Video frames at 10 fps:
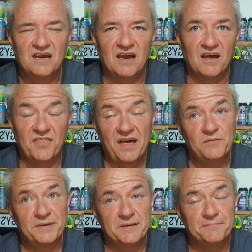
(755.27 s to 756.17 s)
Uh, that
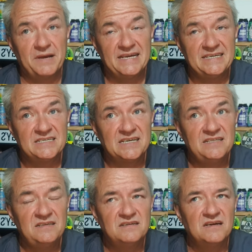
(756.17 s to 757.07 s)
would be
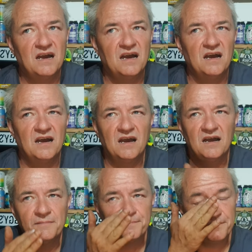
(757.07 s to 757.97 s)
amazing.
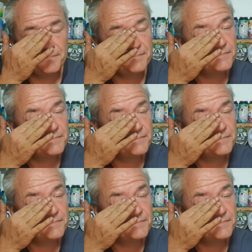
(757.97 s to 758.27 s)
Um,